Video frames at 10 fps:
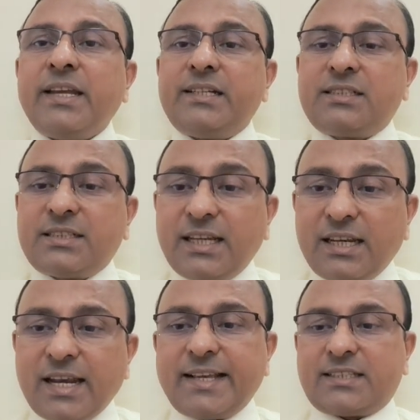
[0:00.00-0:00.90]
it's still
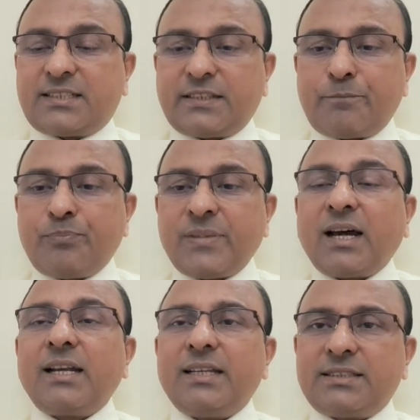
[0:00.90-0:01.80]
less
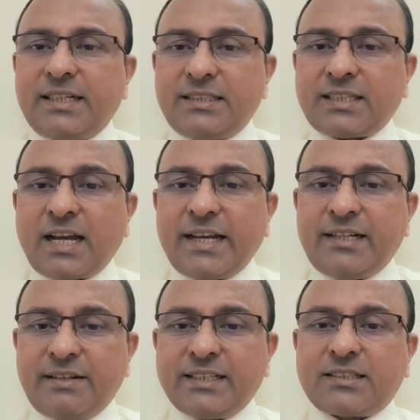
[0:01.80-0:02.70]
unless there is
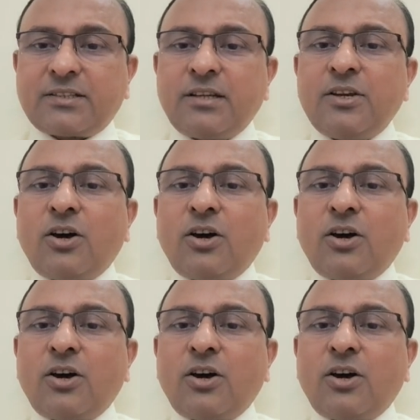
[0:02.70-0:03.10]
high risk